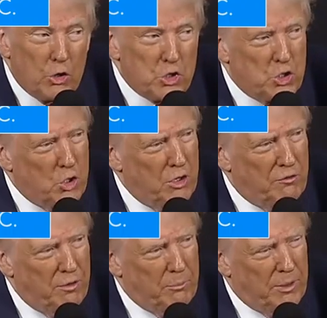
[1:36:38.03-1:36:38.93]
the story
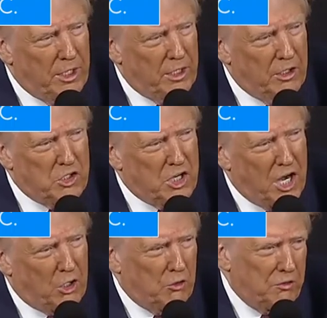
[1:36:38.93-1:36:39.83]
from there. He
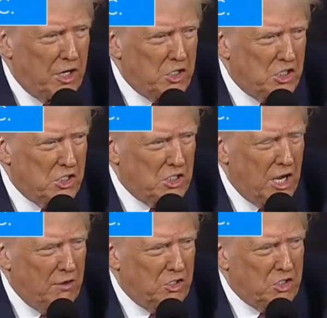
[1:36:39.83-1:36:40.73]
sacrificed his
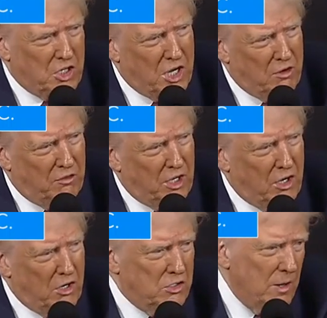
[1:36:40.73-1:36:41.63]
life to save
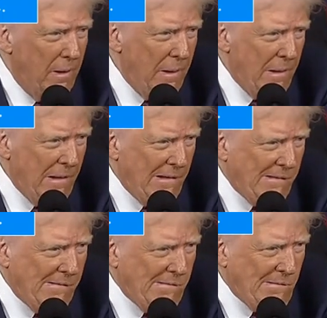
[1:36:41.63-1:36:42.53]
theirs.
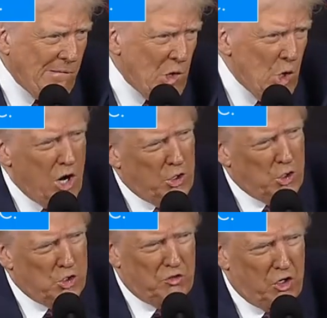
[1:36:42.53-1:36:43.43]
2
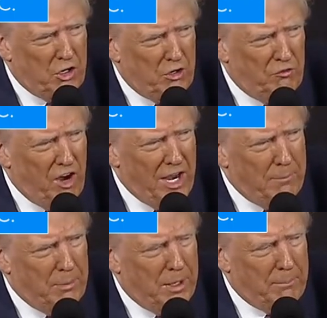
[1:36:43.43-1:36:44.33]
others, very
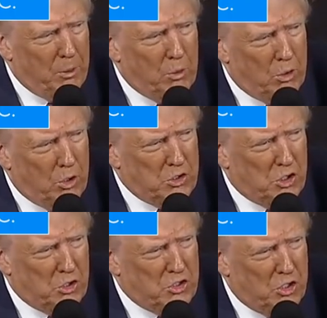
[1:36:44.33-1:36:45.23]
fine people, were
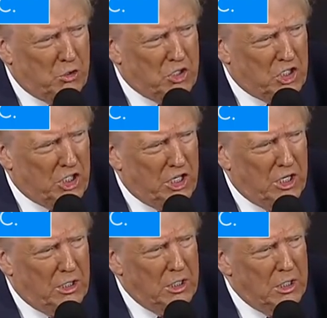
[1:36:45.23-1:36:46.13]
also seriously hit.